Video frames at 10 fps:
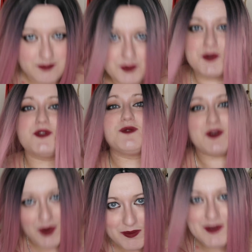more
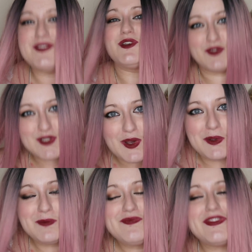subscribers over
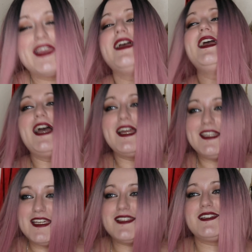time.
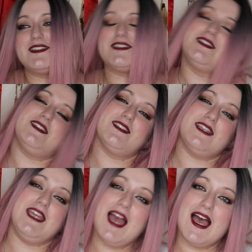And yes,
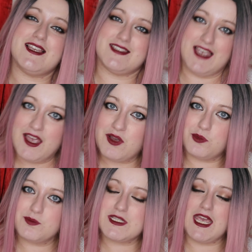consistency has
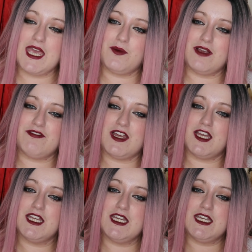helped. However,